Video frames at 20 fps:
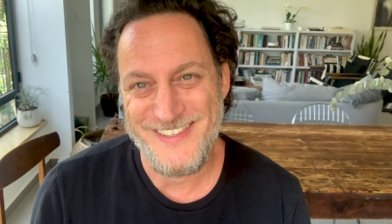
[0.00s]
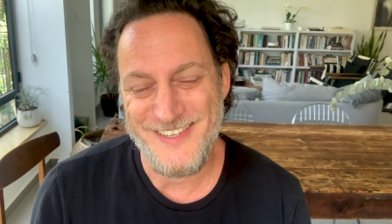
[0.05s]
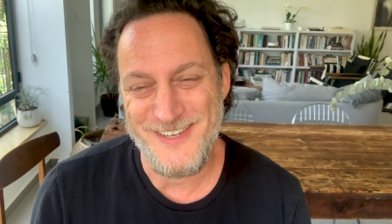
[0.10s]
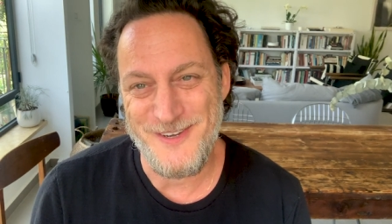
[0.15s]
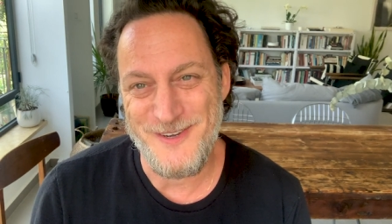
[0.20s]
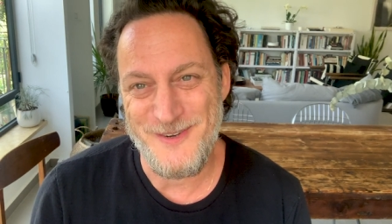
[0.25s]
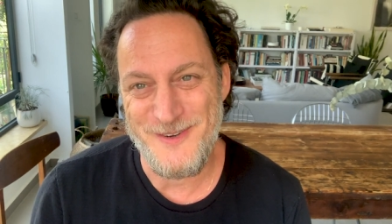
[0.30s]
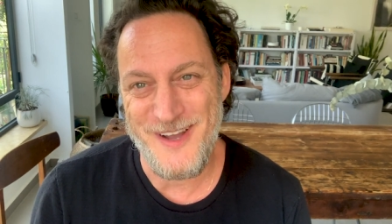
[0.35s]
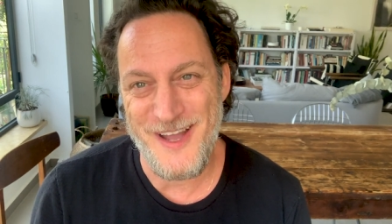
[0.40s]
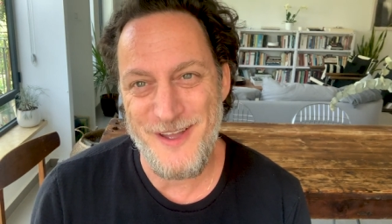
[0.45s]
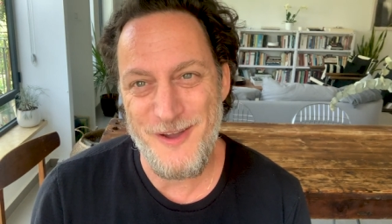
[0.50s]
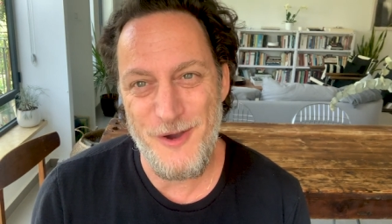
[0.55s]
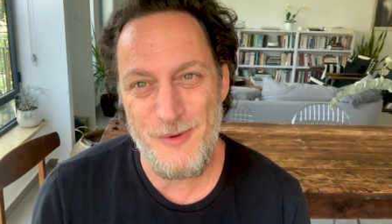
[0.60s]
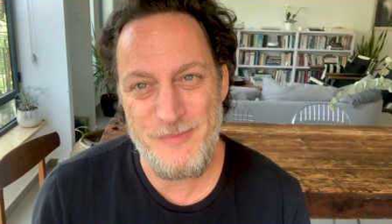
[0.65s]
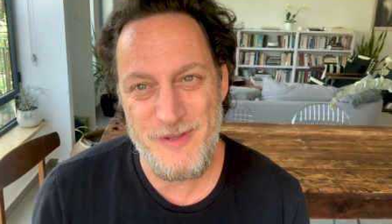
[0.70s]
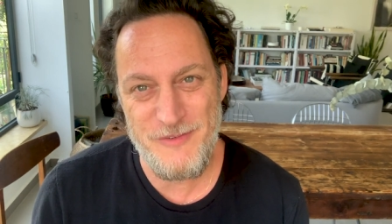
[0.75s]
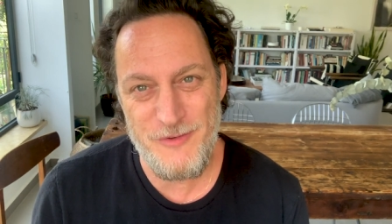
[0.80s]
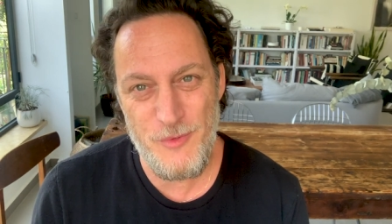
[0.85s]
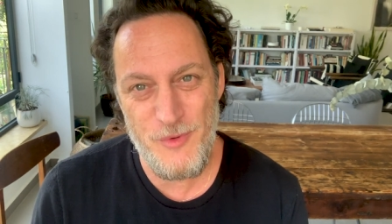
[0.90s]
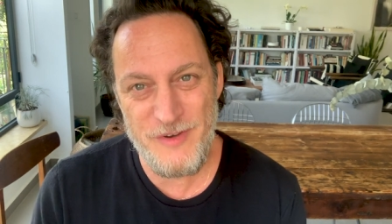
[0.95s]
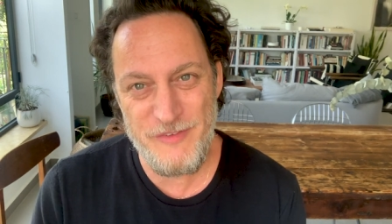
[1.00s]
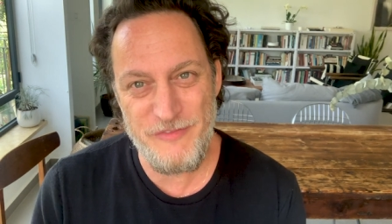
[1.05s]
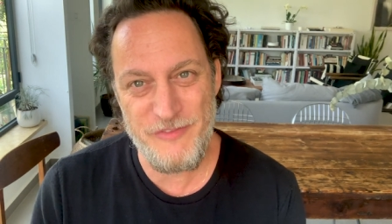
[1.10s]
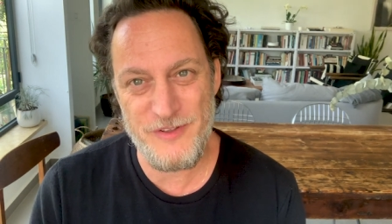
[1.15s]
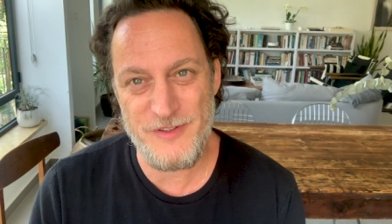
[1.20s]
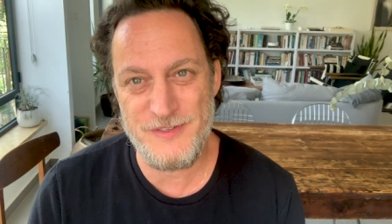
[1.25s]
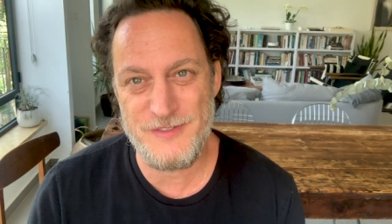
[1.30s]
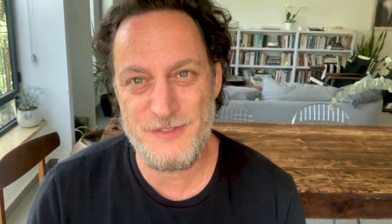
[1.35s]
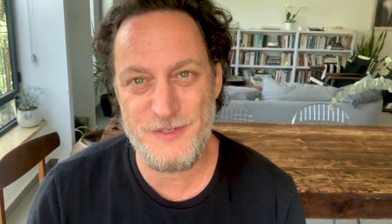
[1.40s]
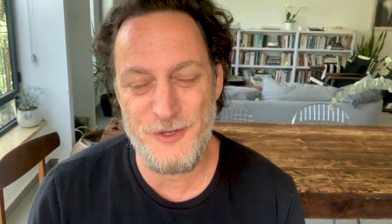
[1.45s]
So I hope everyone
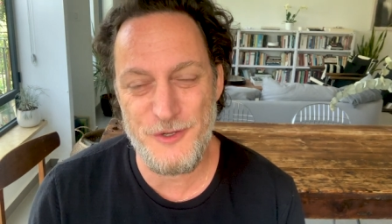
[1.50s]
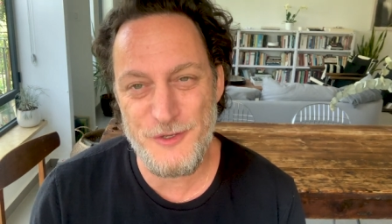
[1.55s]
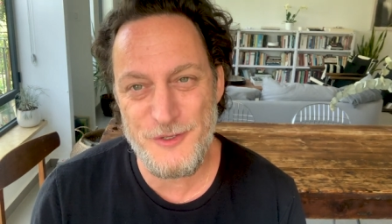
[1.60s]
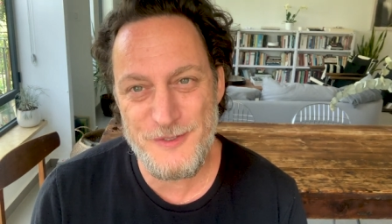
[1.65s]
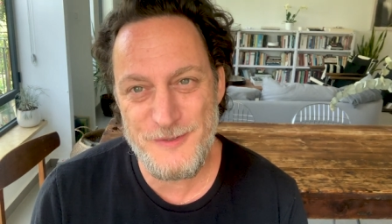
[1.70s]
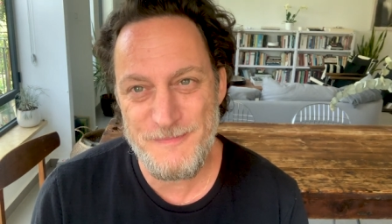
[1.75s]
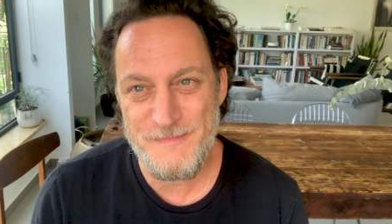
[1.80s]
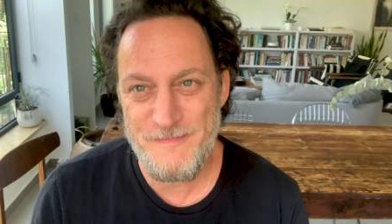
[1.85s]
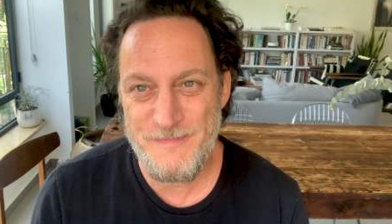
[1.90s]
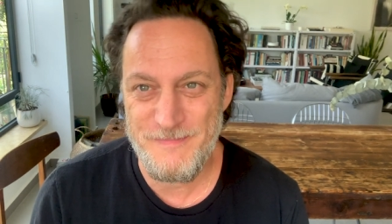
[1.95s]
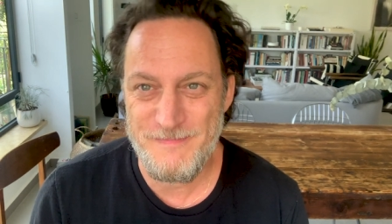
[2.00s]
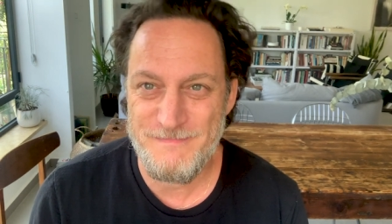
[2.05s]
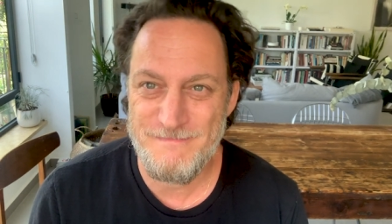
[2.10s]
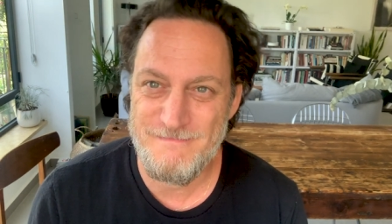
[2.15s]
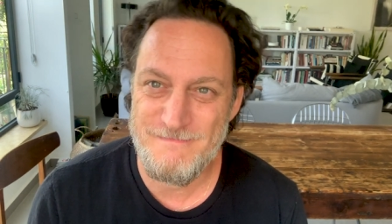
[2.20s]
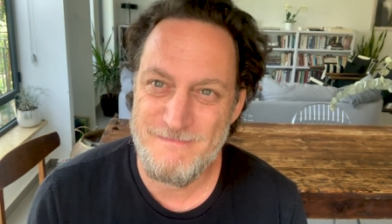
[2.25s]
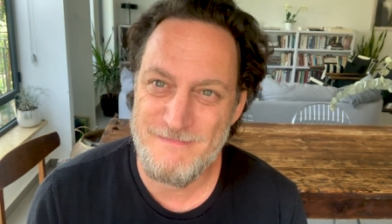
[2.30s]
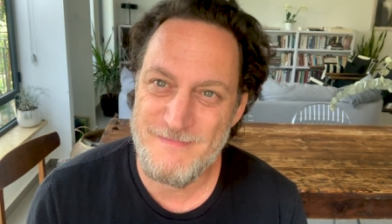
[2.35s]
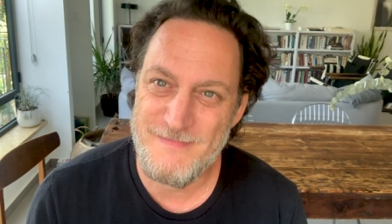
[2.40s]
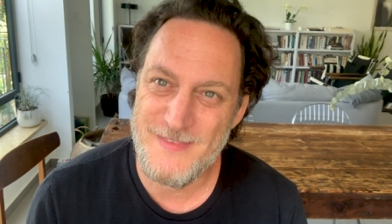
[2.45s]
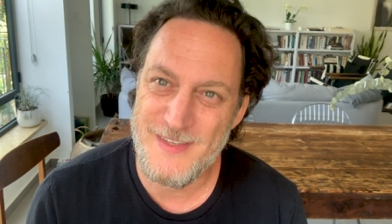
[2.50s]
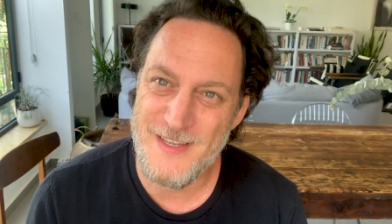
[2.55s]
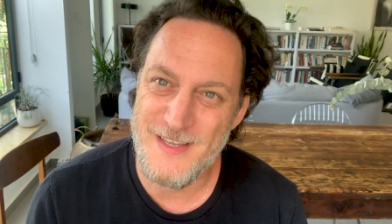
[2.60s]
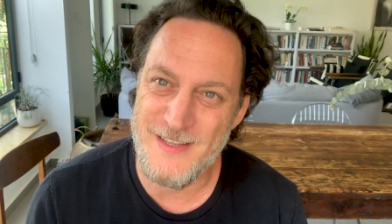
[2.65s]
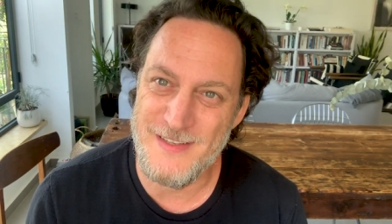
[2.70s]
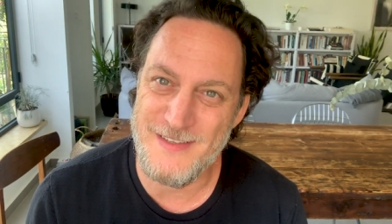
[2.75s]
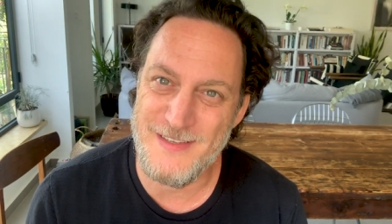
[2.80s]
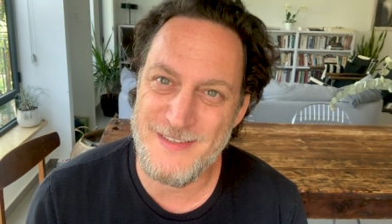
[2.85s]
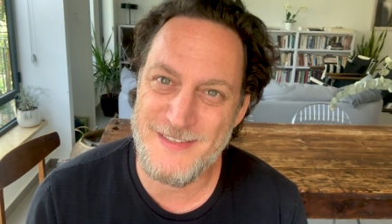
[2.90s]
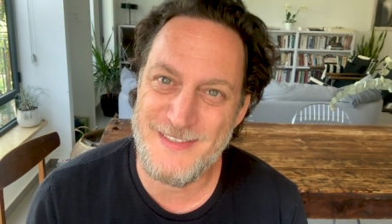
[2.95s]
feels good
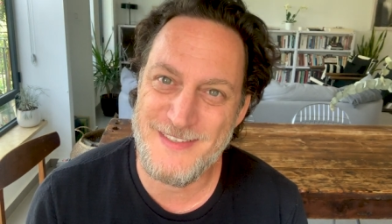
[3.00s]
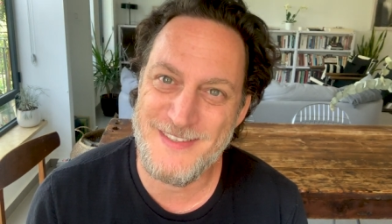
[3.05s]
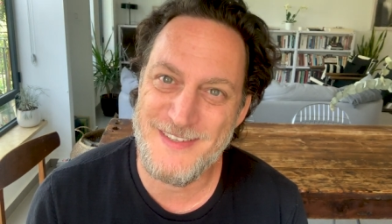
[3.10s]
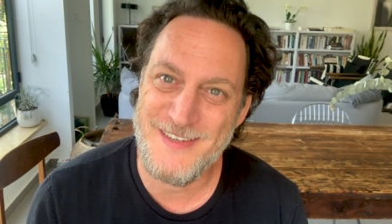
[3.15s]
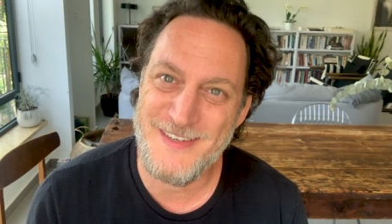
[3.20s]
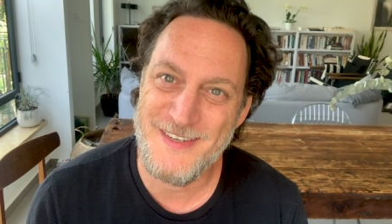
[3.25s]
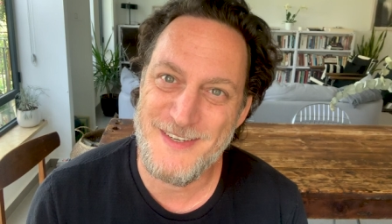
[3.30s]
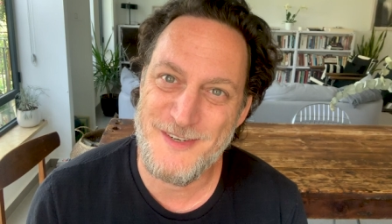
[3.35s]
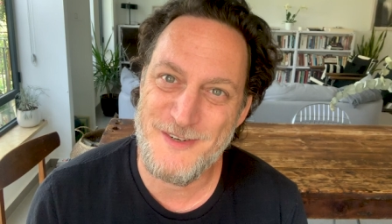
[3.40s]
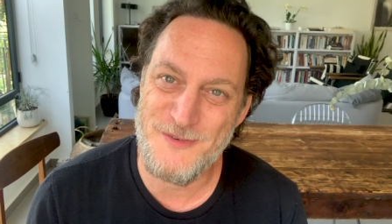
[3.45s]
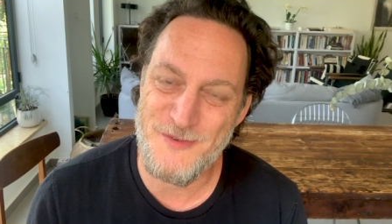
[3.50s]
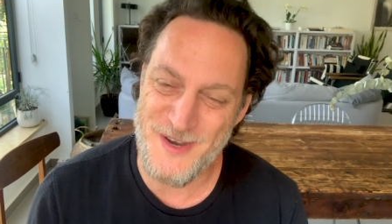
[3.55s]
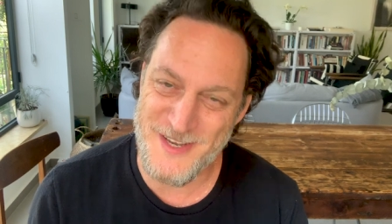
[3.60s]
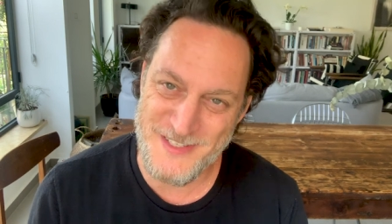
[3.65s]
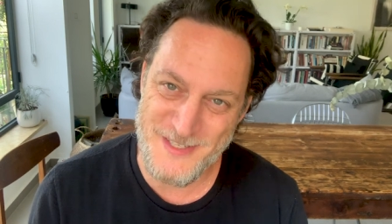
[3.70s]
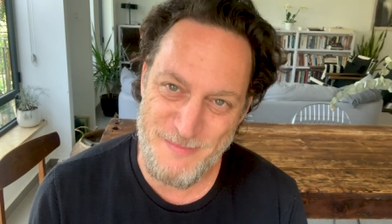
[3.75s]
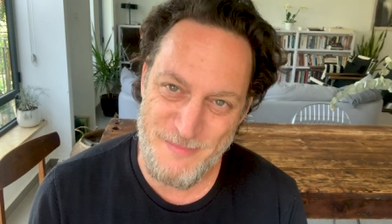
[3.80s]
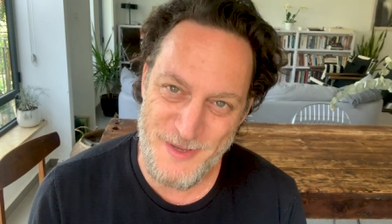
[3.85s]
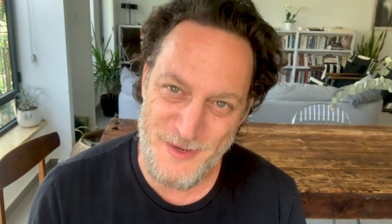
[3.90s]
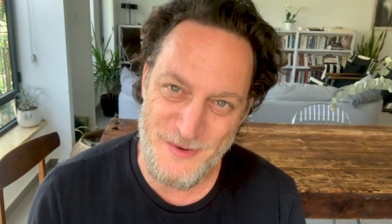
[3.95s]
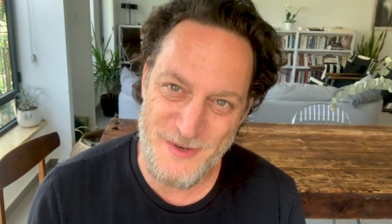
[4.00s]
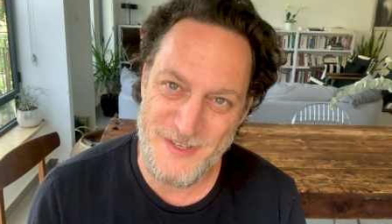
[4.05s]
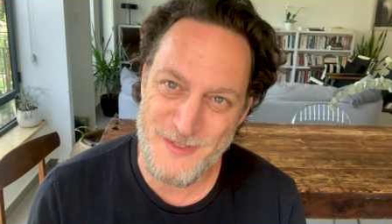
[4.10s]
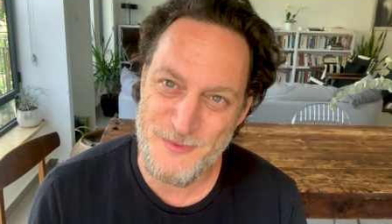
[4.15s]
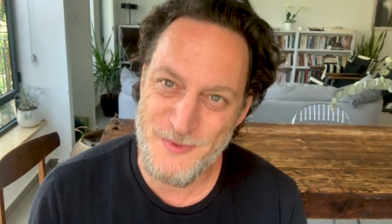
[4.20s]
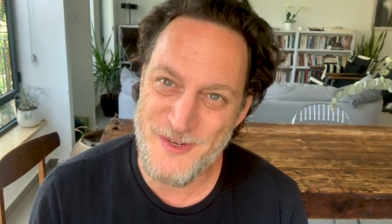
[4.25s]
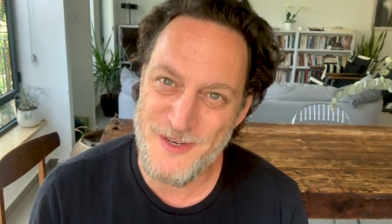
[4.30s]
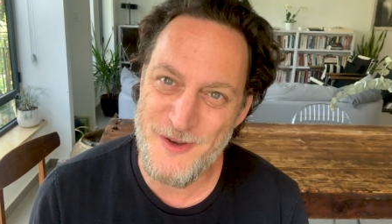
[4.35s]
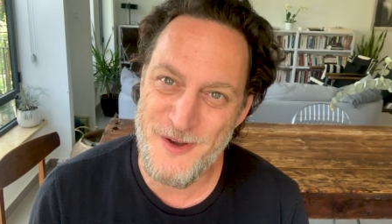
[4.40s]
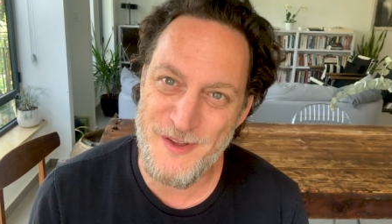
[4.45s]
in this crazy
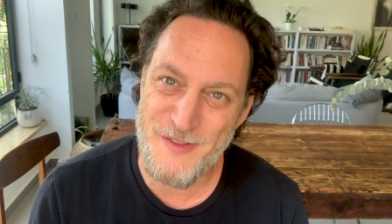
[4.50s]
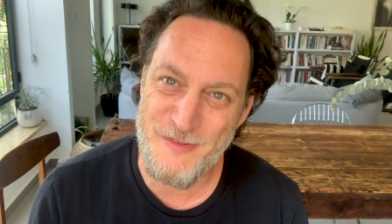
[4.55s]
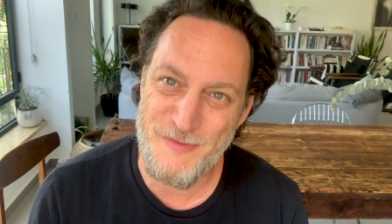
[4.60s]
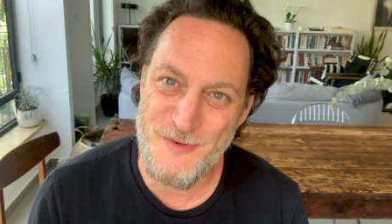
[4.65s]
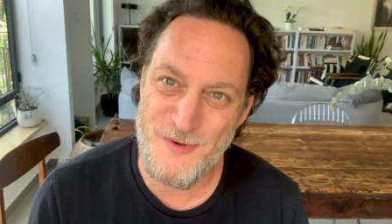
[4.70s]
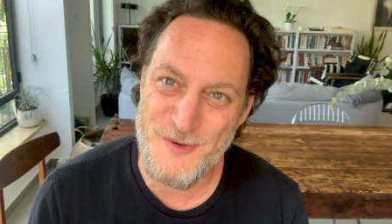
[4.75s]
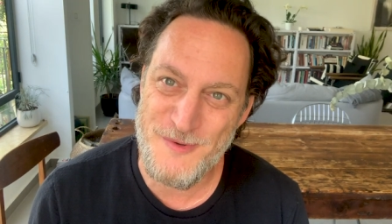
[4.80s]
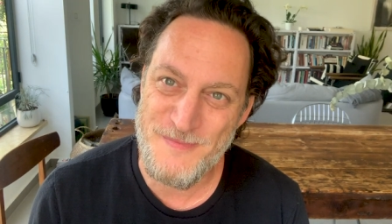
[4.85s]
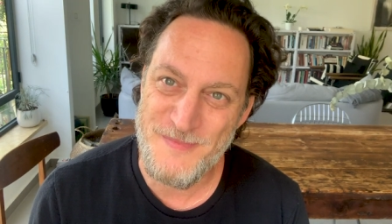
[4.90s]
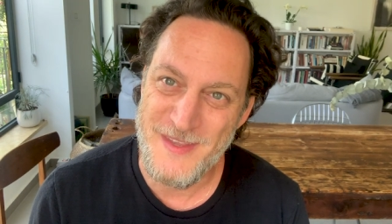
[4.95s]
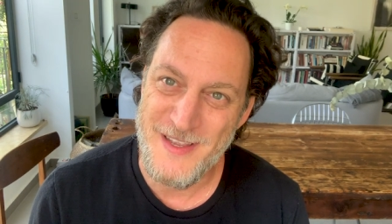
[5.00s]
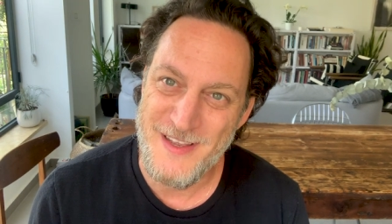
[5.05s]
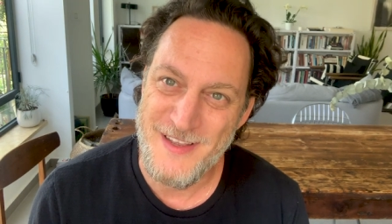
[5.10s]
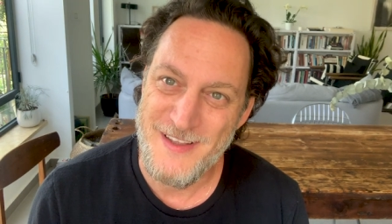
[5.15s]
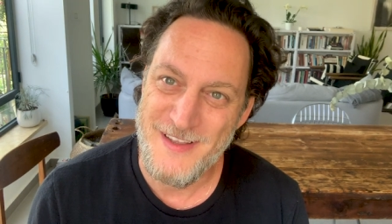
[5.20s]
period we're going through.